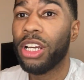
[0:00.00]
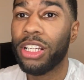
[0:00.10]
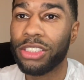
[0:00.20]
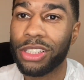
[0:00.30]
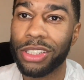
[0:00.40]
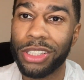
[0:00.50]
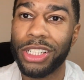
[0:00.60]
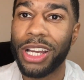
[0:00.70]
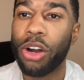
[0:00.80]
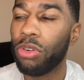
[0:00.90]
is going to
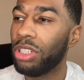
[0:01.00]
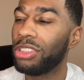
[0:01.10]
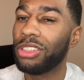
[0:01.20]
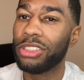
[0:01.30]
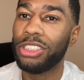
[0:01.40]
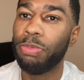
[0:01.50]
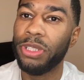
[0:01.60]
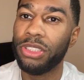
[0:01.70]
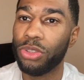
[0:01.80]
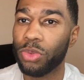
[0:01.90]
leak out and it's going to
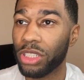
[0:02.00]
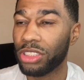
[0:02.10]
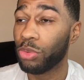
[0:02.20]
speak to us.